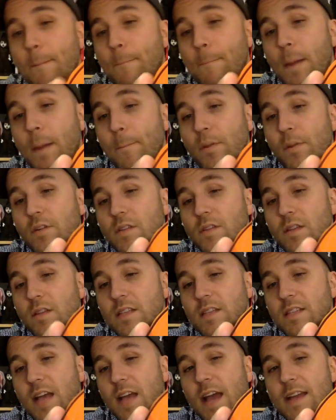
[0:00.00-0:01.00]
bumpers on the
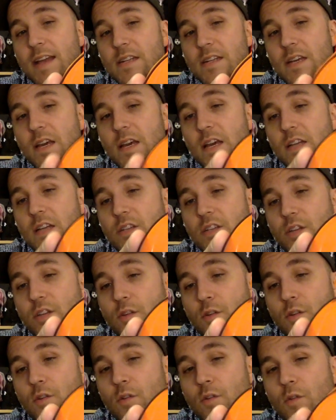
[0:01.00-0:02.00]
side
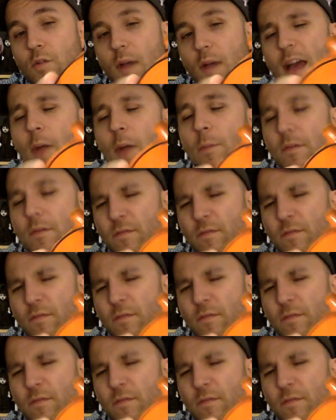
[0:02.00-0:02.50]
to help it